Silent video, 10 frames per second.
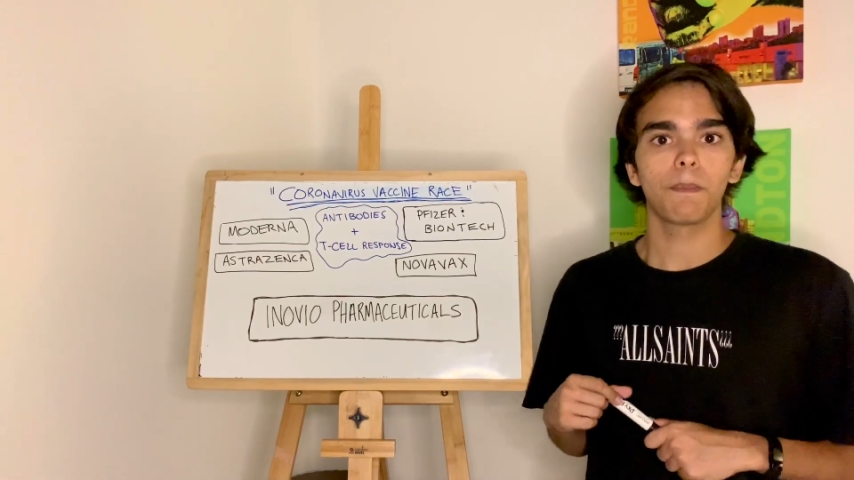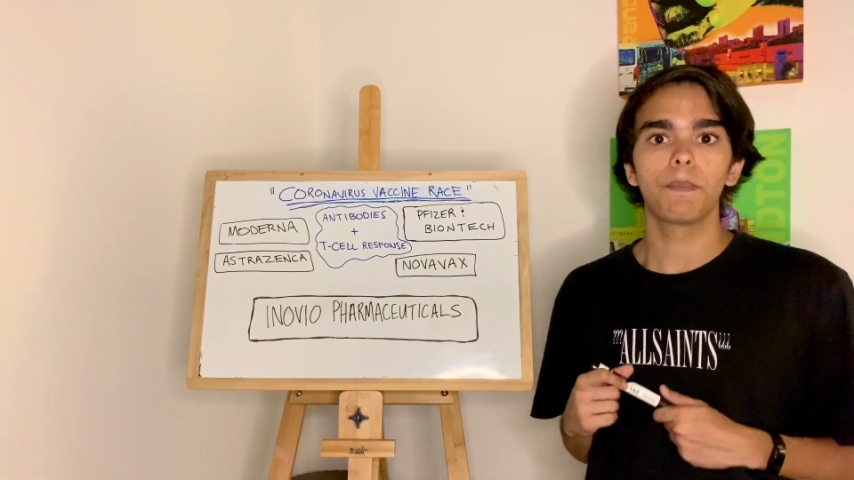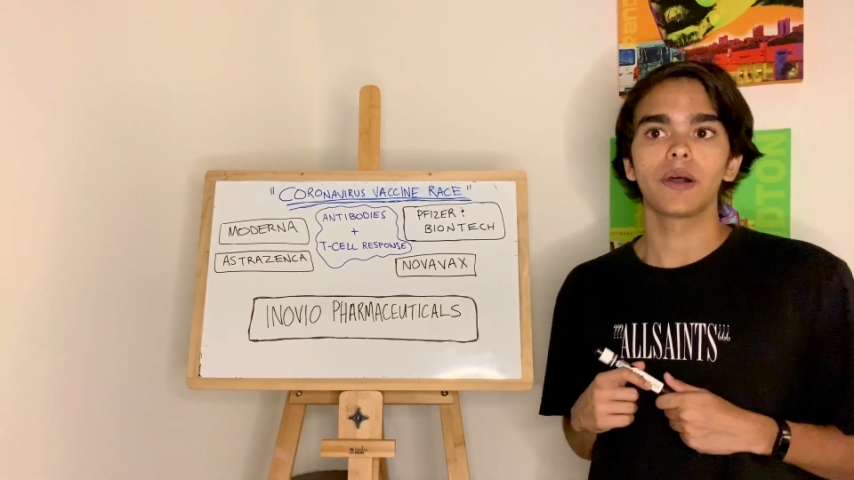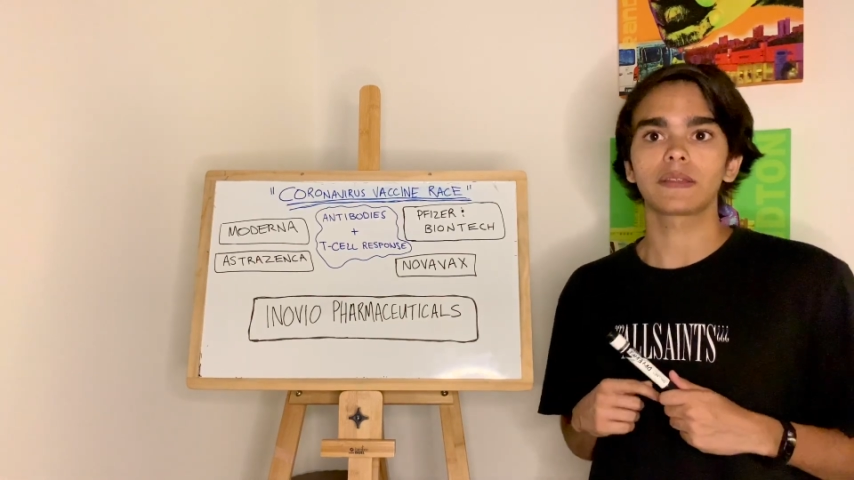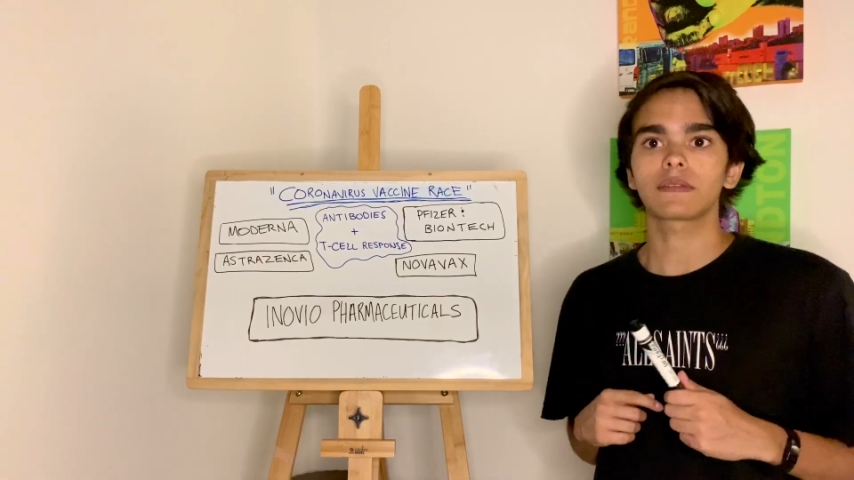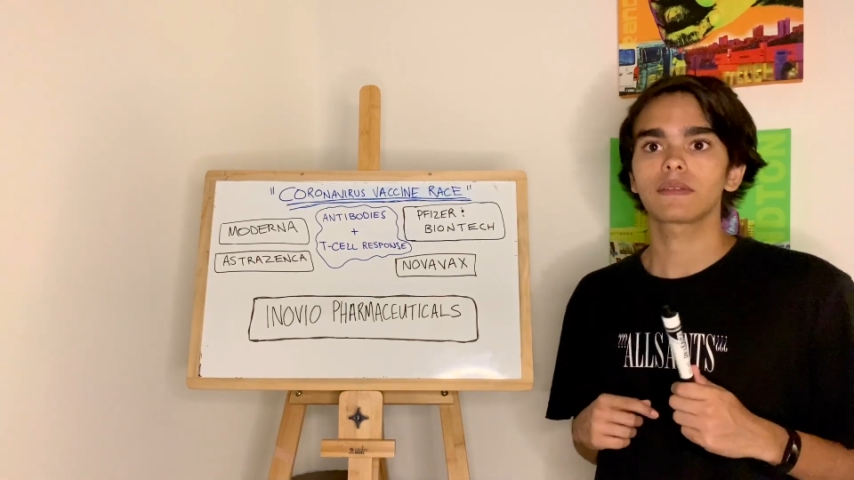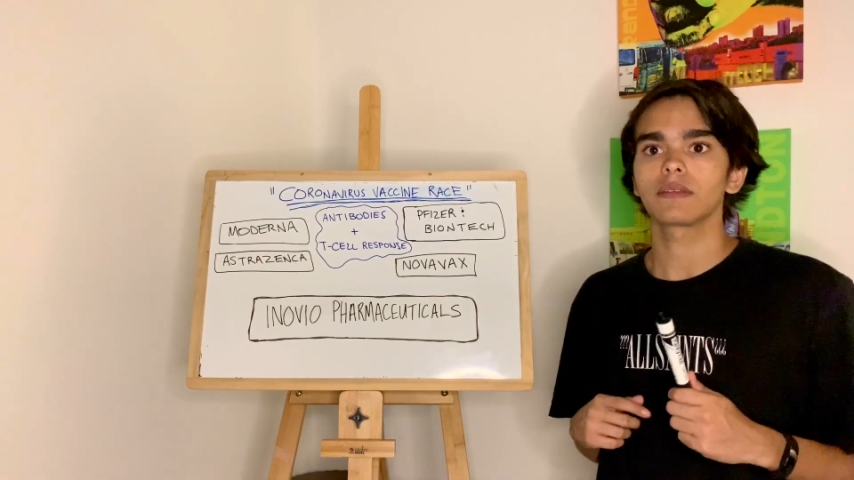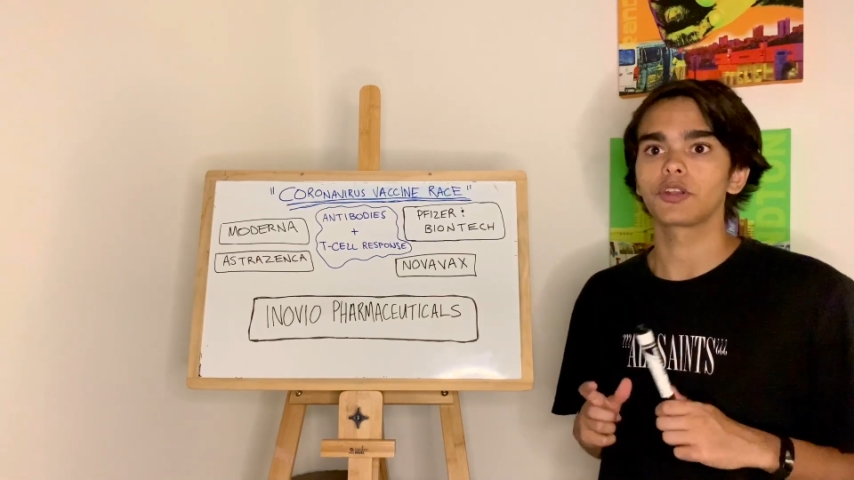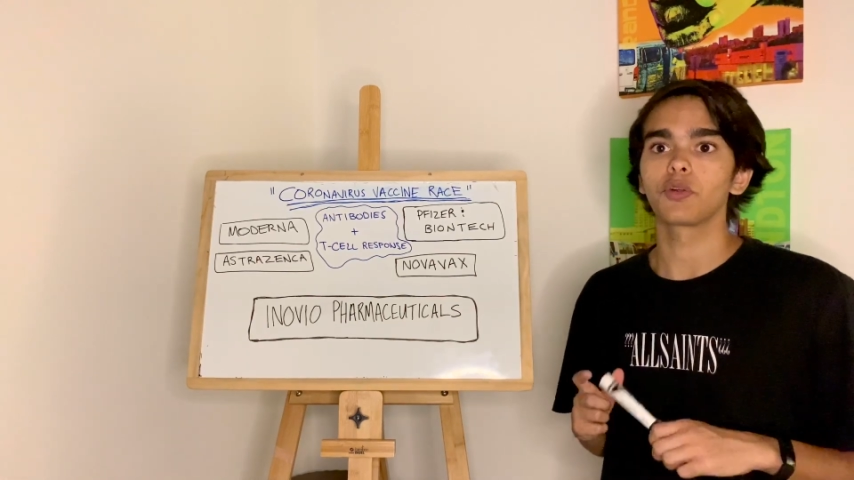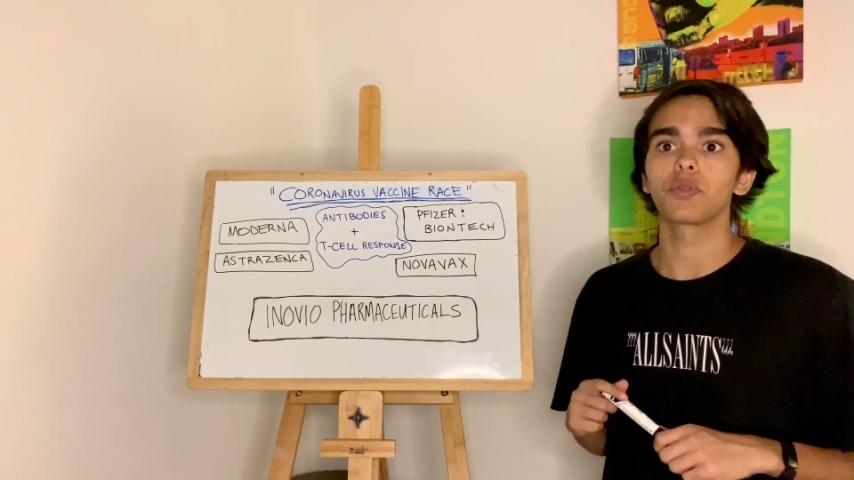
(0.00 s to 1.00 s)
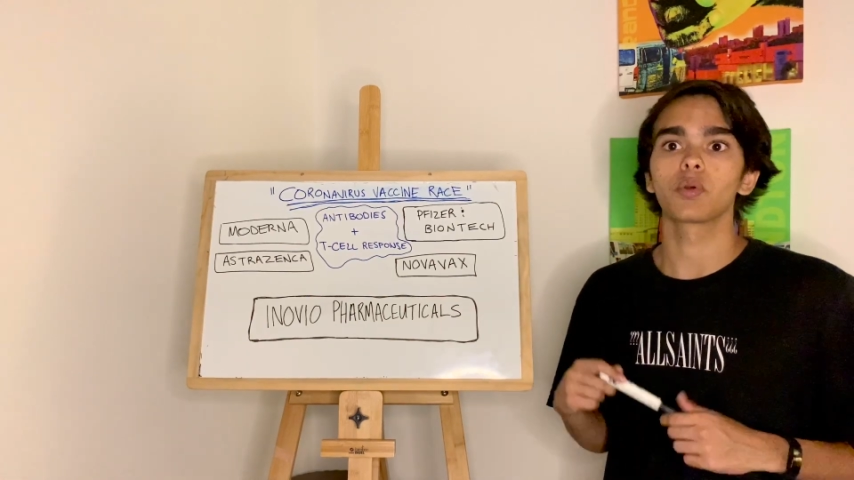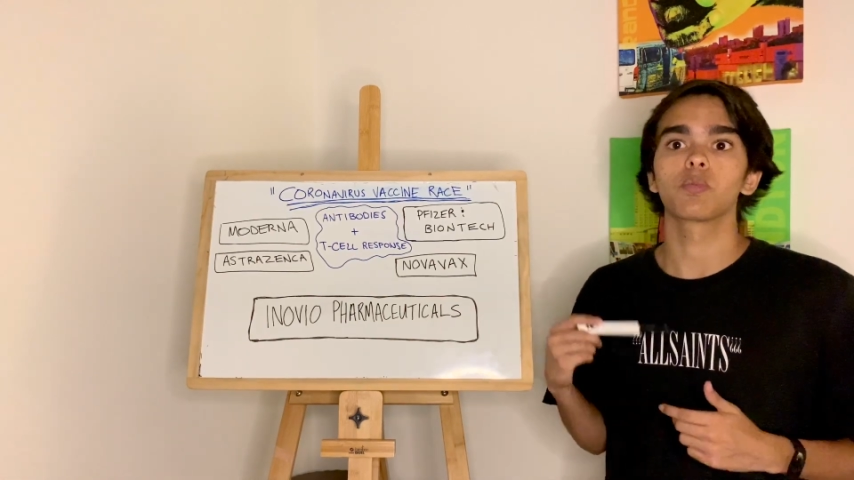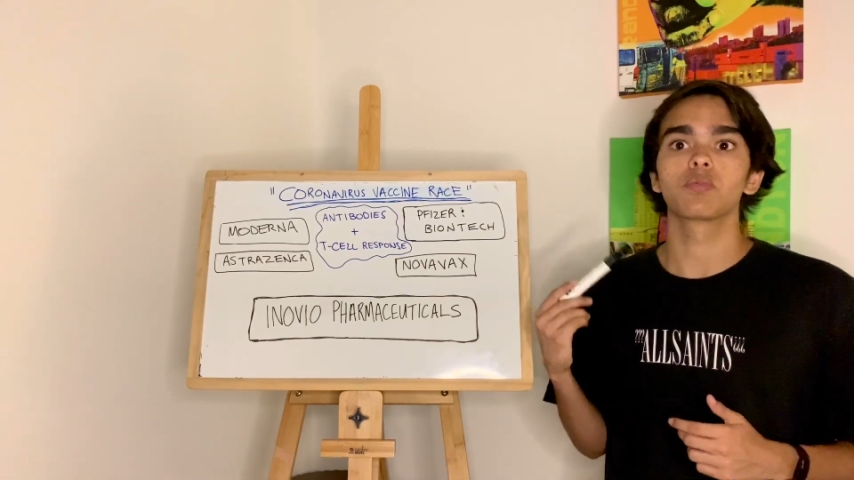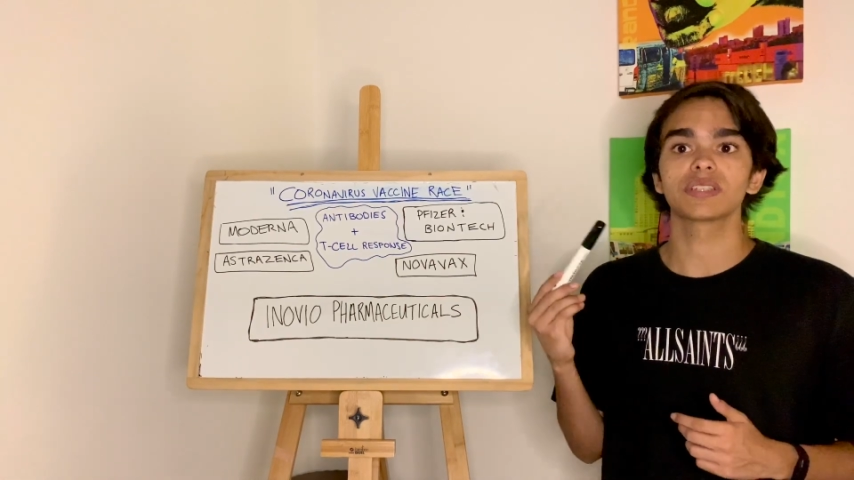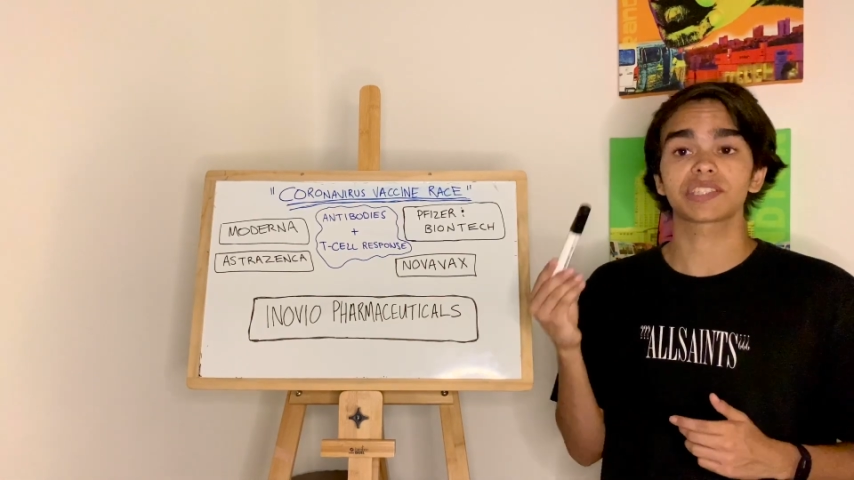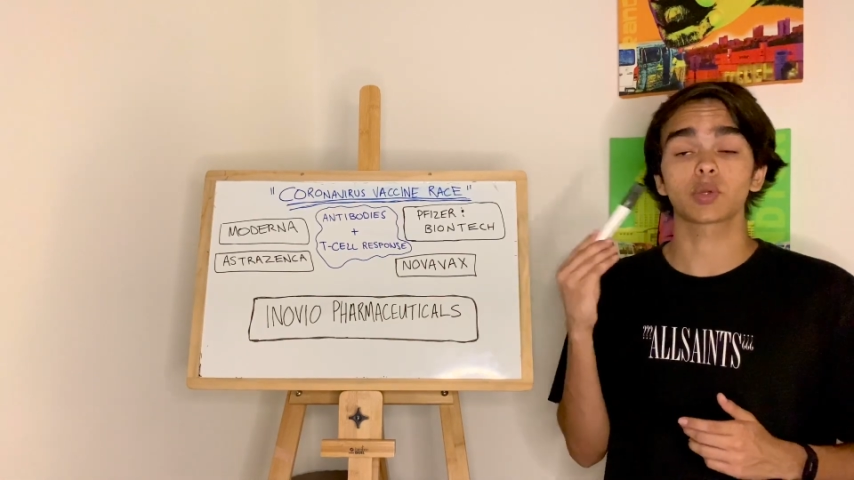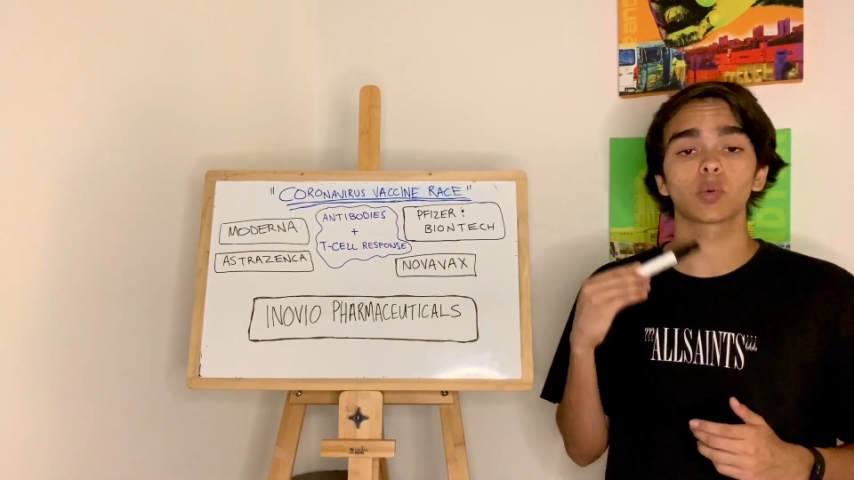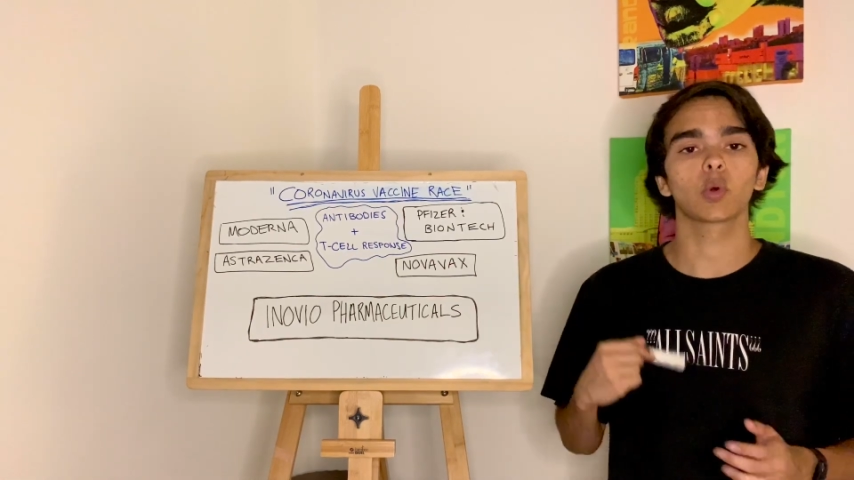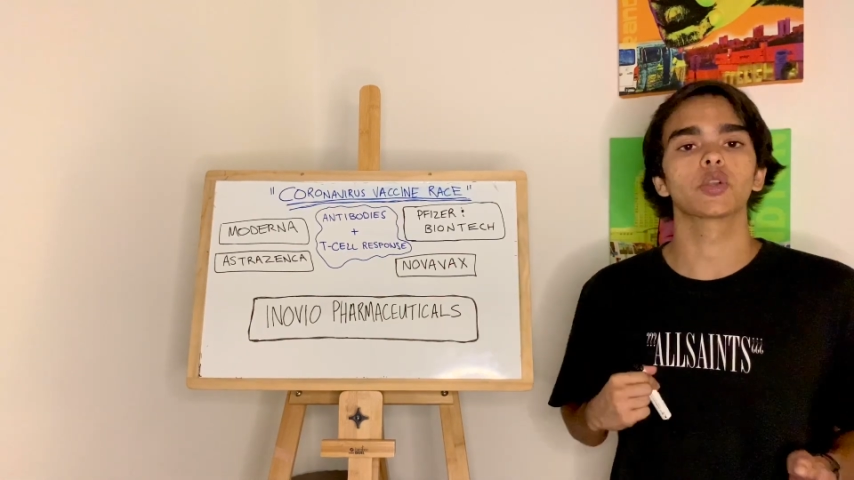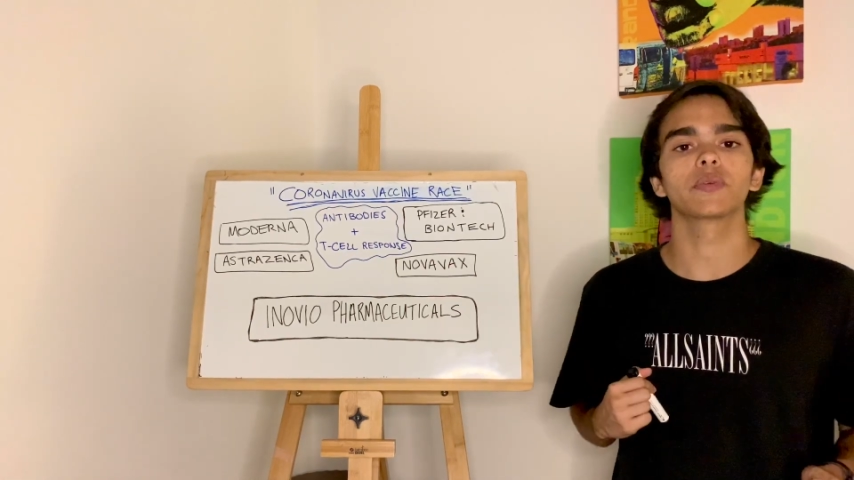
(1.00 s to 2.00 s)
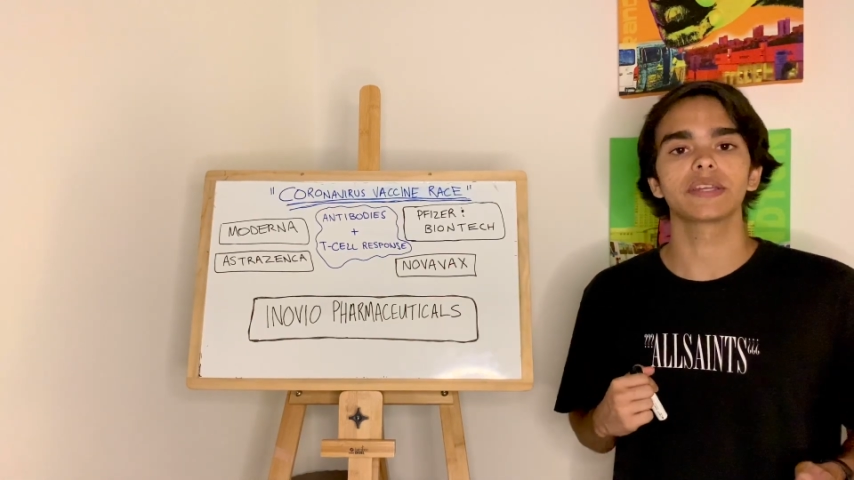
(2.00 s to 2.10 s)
But the risk to reward